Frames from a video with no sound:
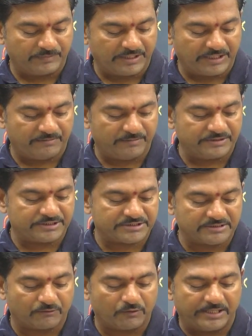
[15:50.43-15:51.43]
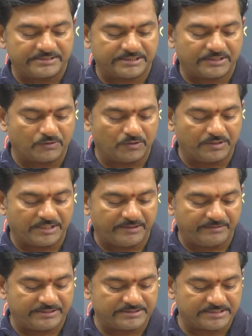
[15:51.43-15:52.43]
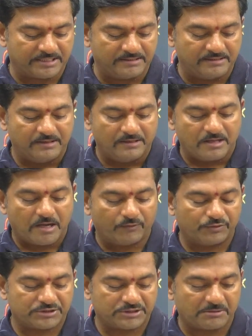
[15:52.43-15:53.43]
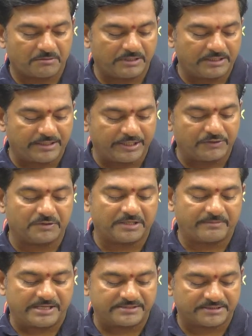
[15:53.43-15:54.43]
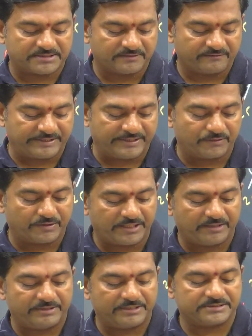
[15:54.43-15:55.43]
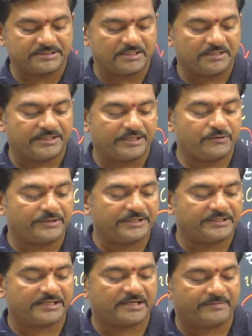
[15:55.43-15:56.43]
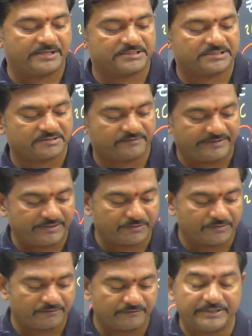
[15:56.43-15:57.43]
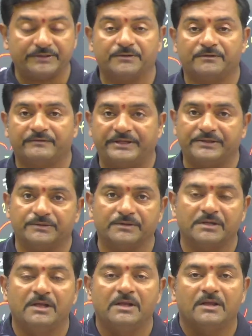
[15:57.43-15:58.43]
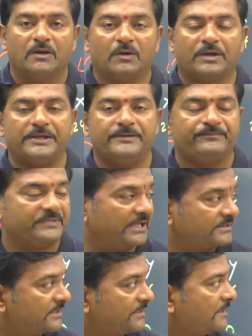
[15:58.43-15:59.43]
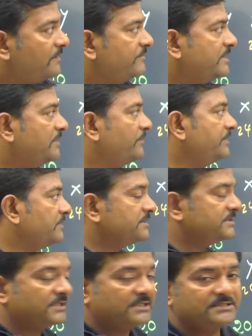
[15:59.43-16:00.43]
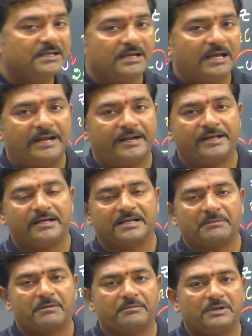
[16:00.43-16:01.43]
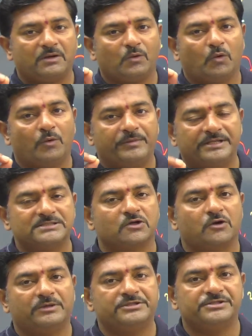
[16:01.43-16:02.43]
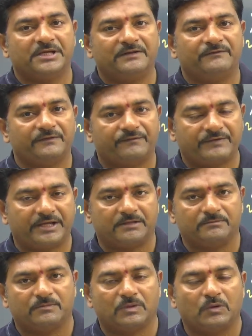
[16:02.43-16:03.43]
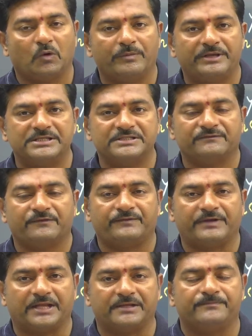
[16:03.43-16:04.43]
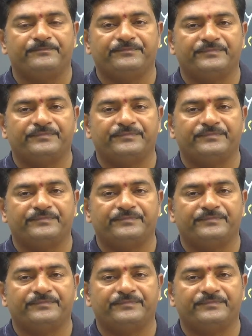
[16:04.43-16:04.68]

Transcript: T means just now only I said no. T means how you should remember T20 matches. Very good. T means T20 cricket matches. Very good. Very good. Very good. Okay, like that we are going to discuss. And remember O means how much here? 15. O means 15.